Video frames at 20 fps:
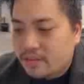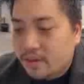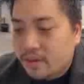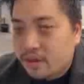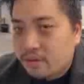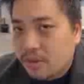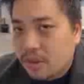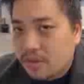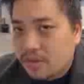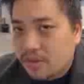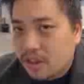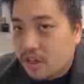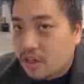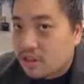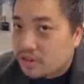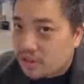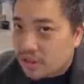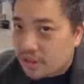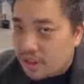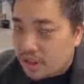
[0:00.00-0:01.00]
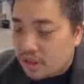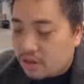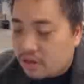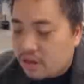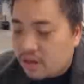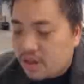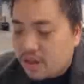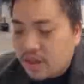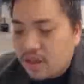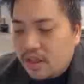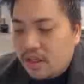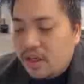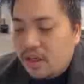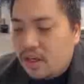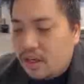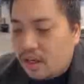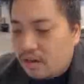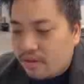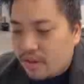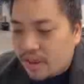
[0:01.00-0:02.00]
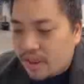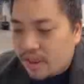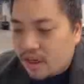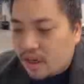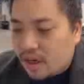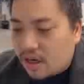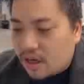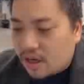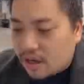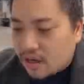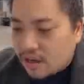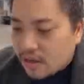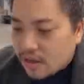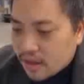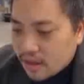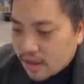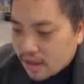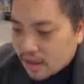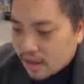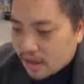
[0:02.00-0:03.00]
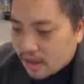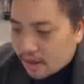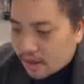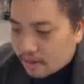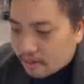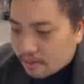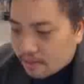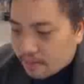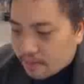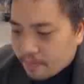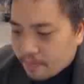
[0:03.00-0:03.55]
we're going to be using RStudio and not really R. There